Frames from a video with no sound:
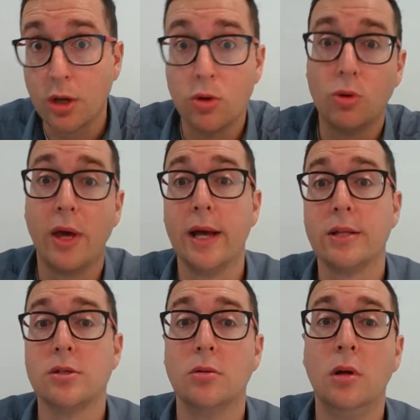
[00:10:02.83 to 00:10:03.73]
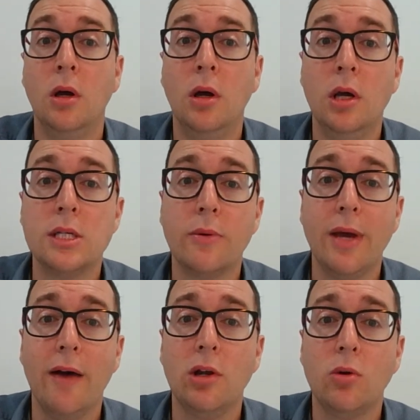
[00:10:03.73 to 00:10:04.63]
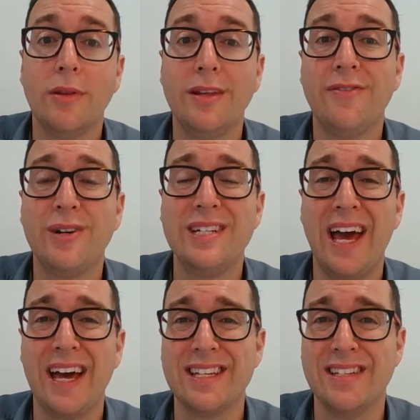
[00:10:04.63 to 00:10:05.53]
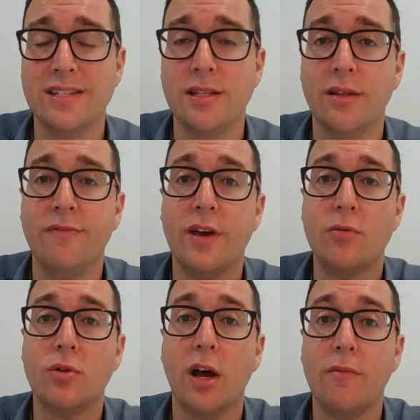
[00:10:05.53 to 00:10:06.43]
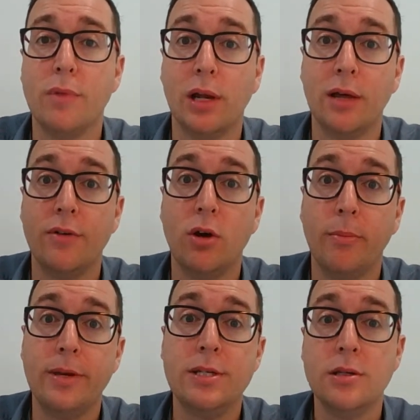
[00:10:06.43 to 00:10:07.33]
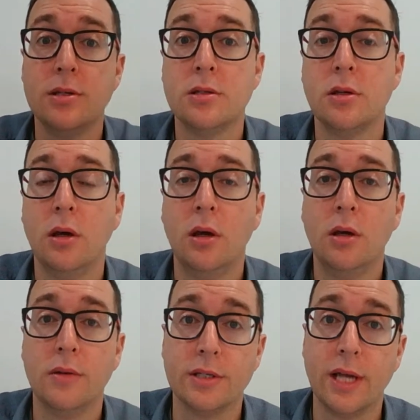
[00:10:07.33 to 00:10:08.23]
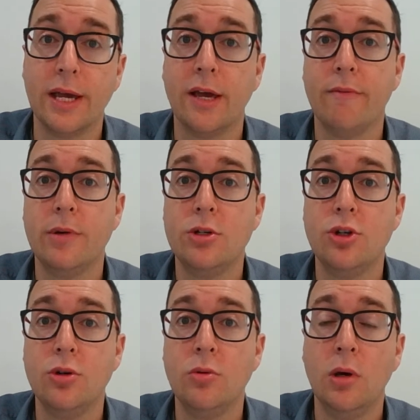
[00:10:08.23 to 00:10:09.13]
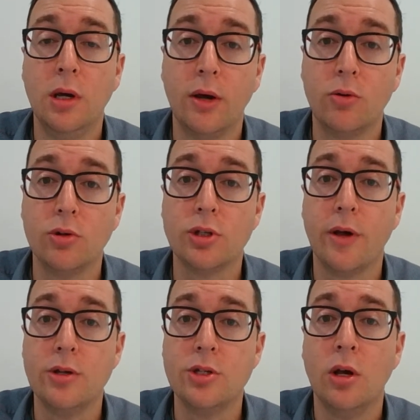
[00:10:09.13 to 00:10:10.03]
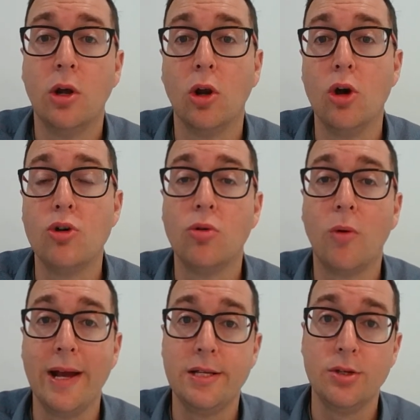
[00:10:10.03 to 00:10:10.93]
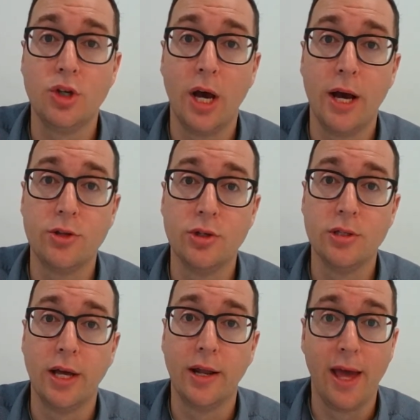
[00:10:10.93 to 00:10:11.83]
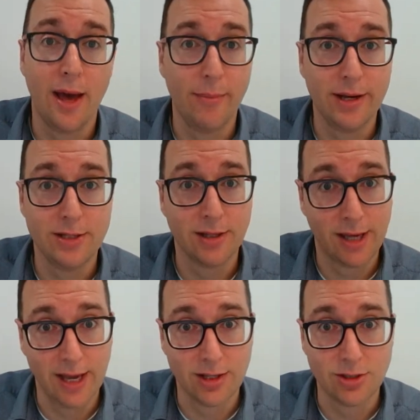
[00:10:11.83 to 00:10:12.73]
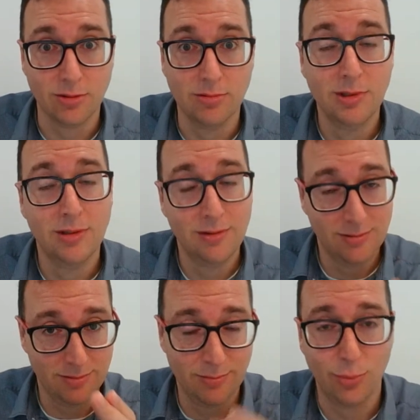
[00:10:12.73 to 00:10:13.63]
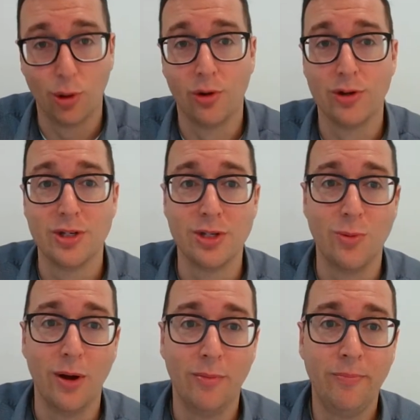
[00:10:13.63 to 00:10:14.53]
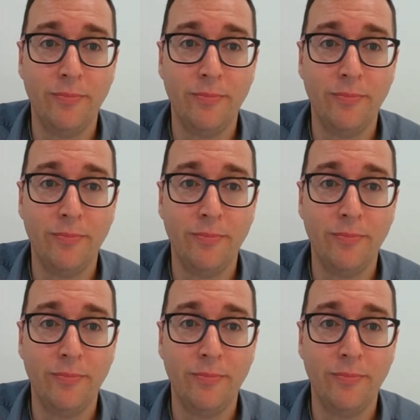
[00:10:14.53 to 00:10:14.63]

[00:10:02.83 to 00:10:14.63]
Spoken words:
called council. So we have a look at the different taxes that the federal government levy on business, the state government do, and also those local rates and charges that our mates at the council put on us as well.